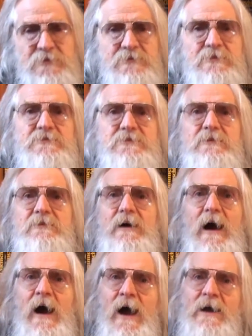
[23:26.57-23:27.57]
this
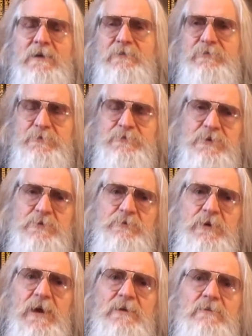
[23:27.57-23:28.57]
ugly future. You
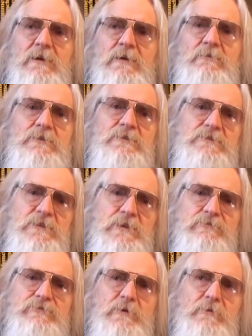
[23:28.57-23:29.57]
can
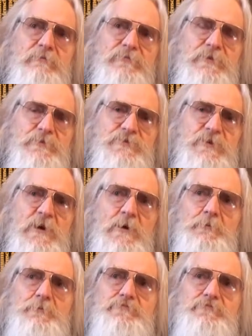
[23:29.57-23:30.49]
receive a future